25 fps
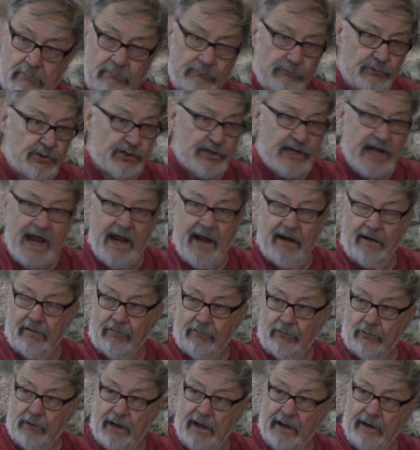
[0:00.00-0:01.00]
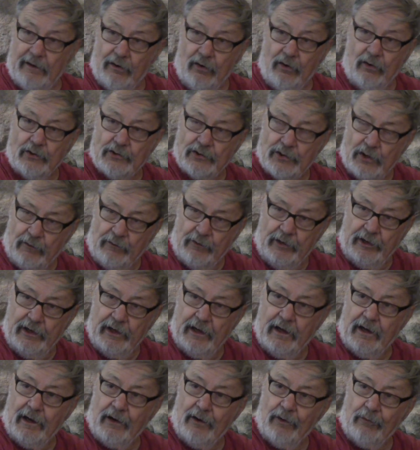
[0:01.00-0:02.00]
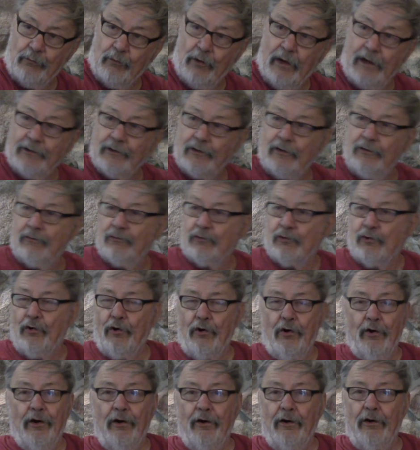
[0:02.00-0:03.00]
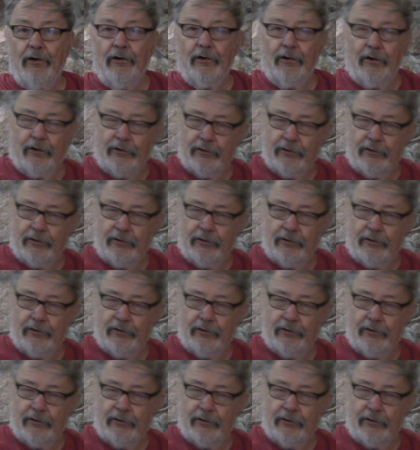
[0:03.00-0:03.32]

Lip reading: stand of red oaks over here on one corner